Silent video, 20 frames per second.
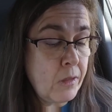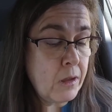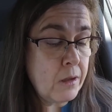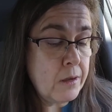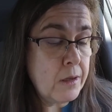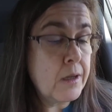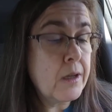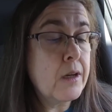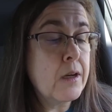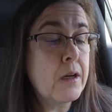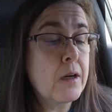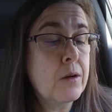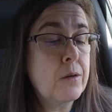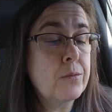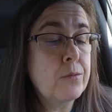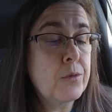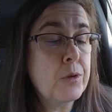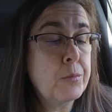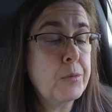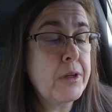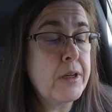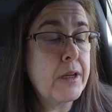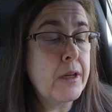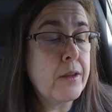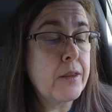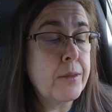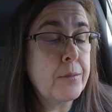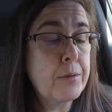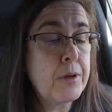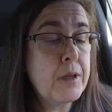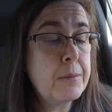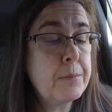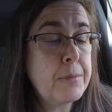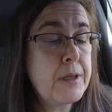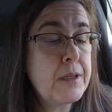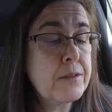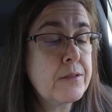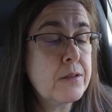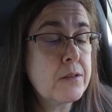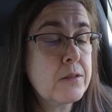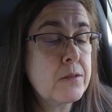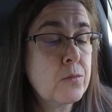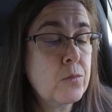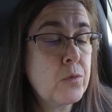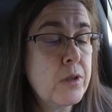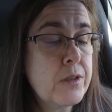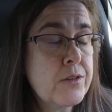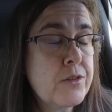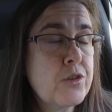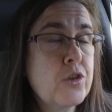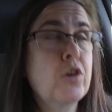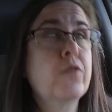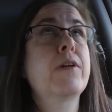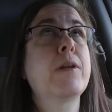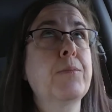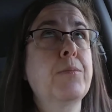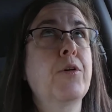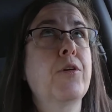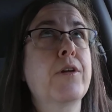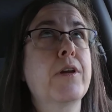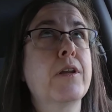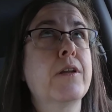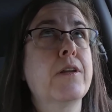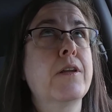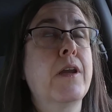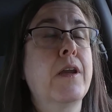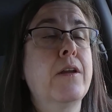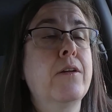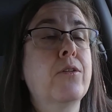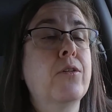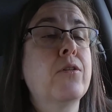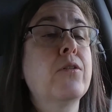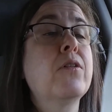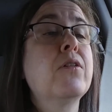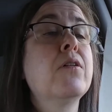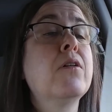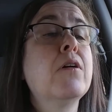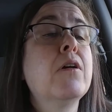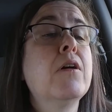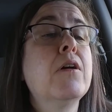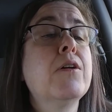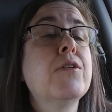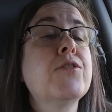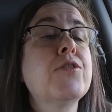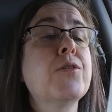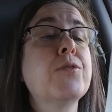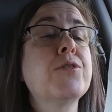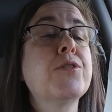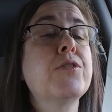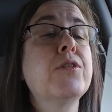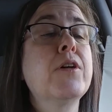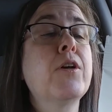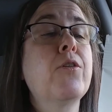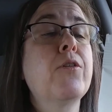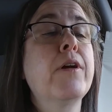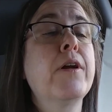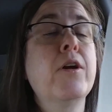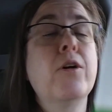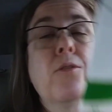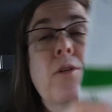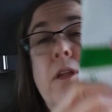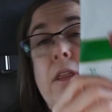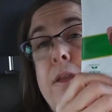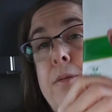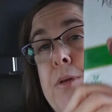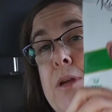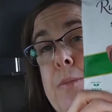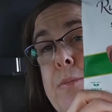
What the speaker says: What did we get? 3 pieces, 1 serving per container. So there's literally only 3